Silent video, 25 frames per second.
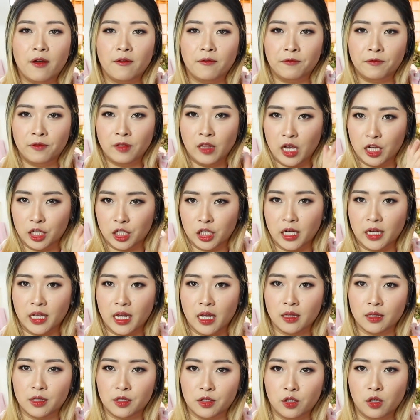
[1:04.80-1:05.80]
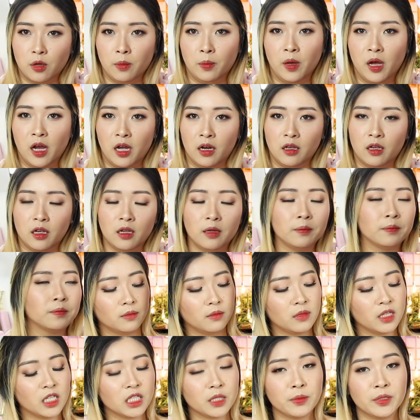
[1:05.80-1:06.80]
flush against your body.
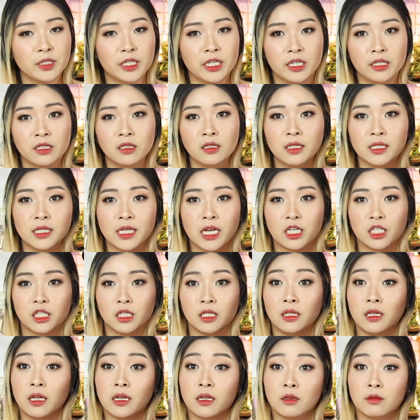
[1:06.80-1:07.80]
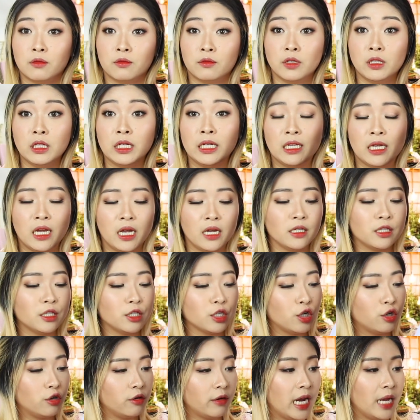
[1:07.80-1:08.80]
This material is actually like a really nice
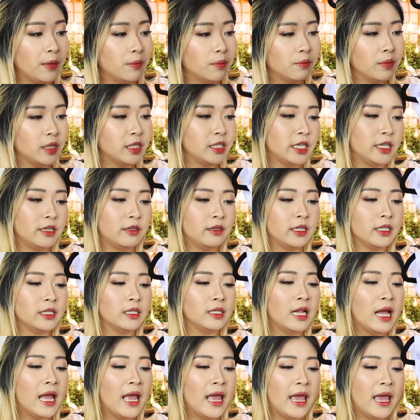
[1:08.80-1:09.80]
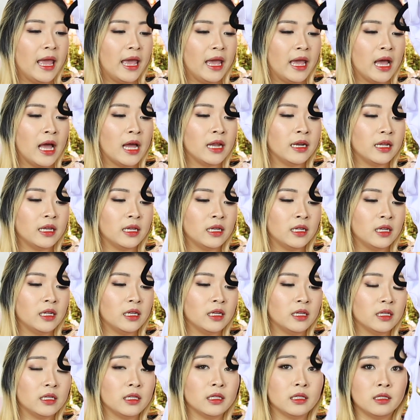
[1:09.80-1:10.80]
crepe material, and it
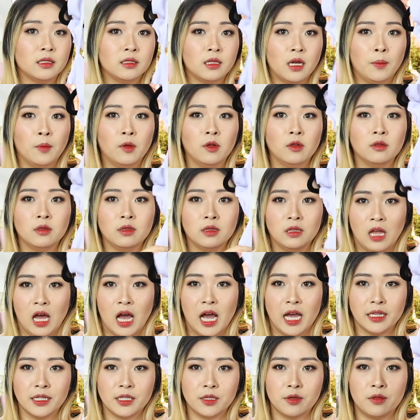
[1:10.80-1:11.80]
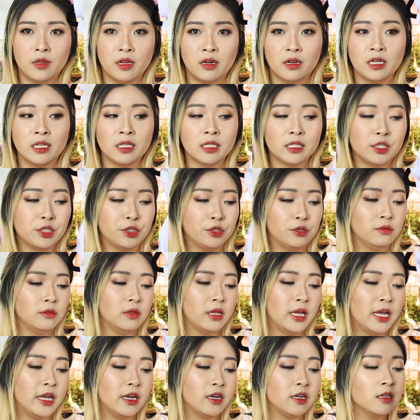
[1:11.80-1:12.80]
is double lined, so there is 2
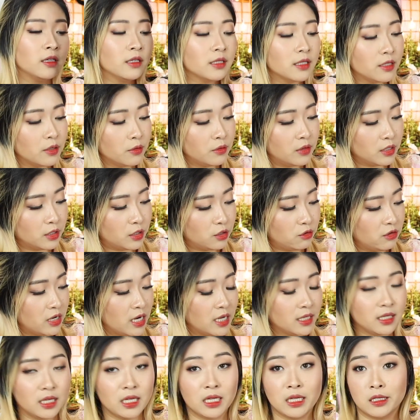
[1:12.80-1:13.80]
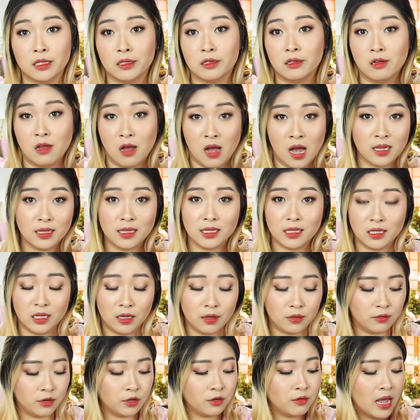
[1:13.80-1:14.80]
layers, so this dress is not
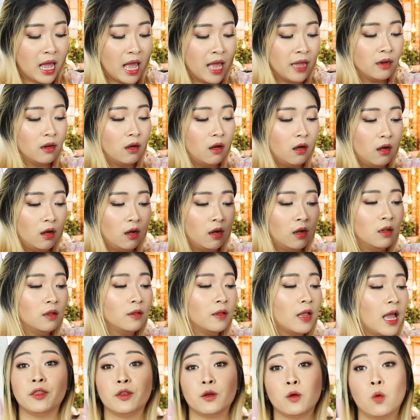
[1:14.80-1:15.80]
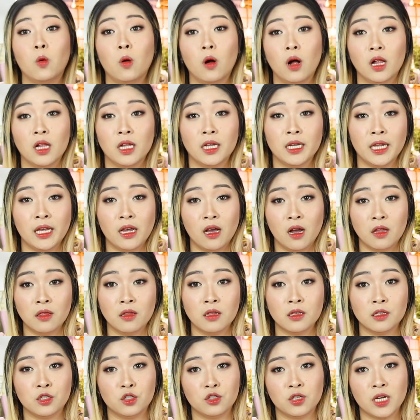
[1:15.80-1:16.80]
see-through at all. The quality on
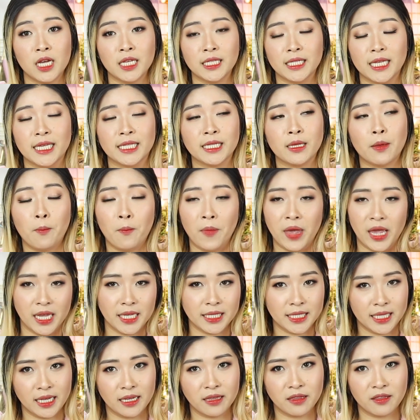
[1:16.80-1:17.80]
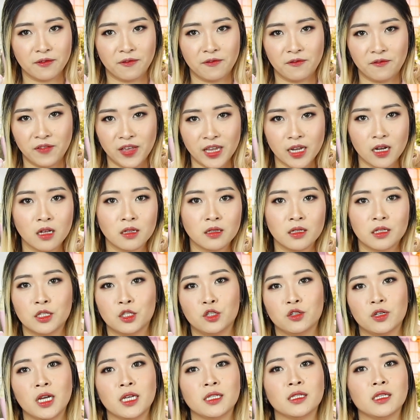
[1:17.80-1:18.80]
this dress is amazing. The fit on this
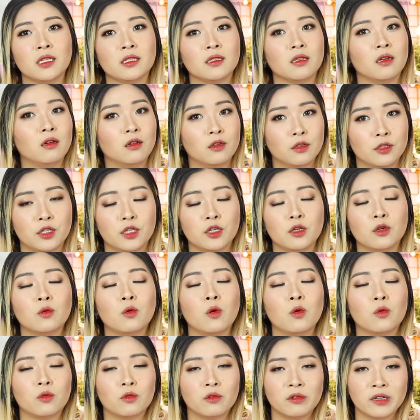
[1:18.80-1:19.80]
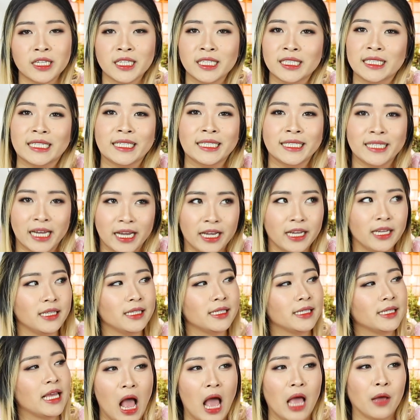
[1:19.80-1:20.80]
dress is also really
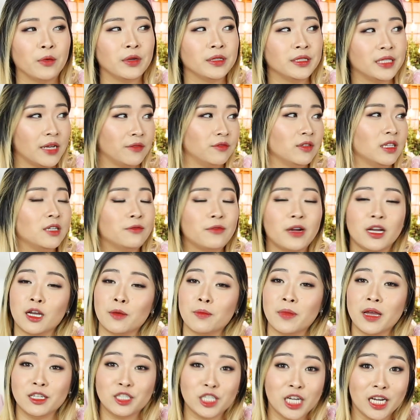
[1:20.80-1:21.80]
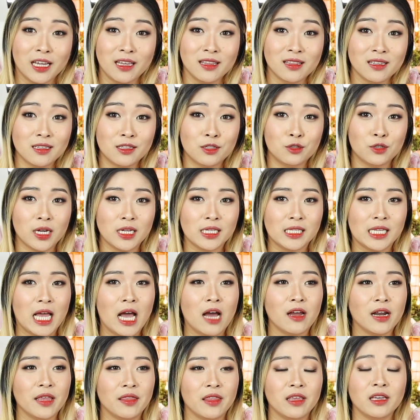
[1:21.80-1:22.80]
nice. I would definitely recommend checking this dress
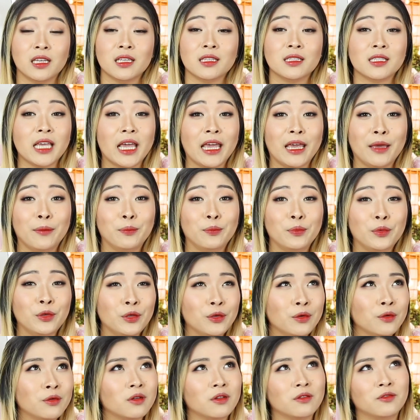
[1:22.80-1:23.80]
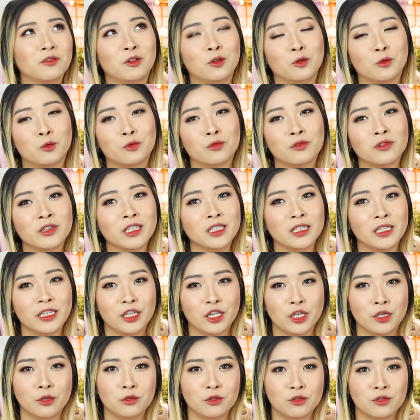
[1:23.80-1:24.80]
out. I think it's a beautiful, really
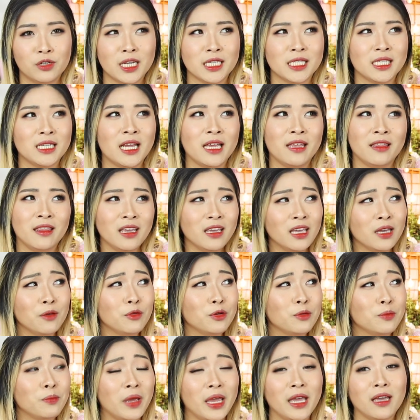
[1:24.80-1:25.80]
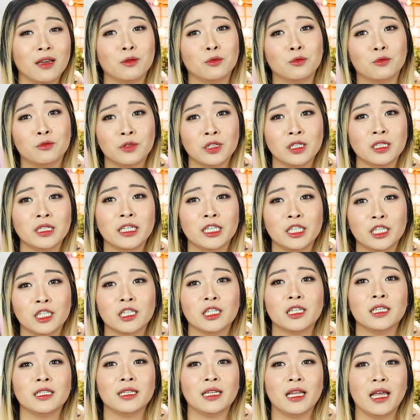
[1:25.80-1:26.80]
cute dress, and I think it would make a really
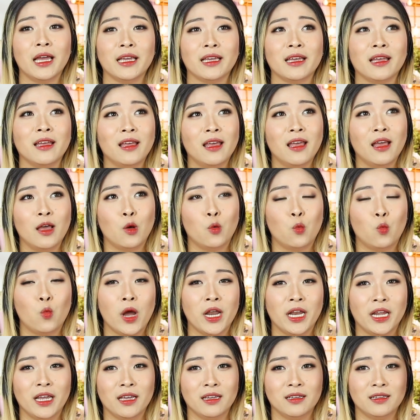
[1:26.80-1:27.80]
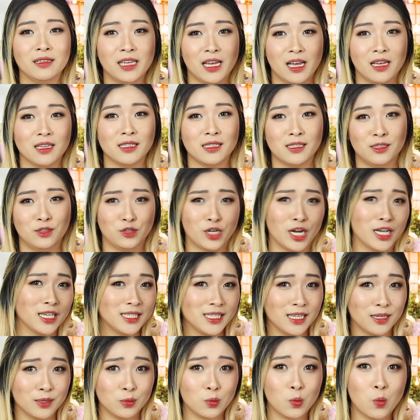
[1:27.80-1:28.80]
good like wedding guest dress
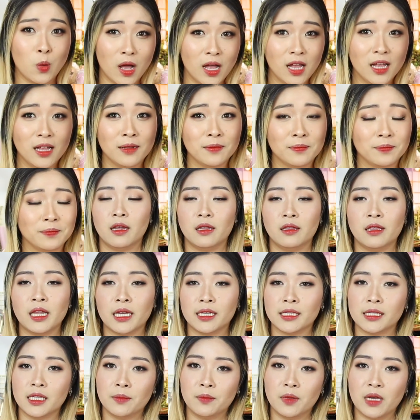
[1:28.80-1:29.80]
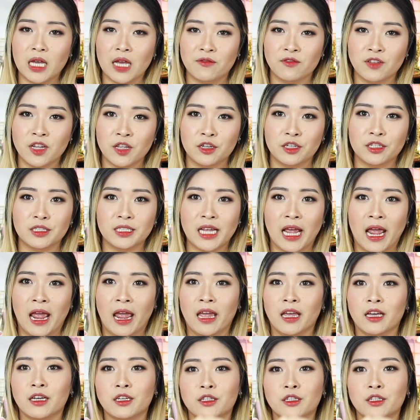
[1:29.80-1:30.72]
as well. Next up, I have another tank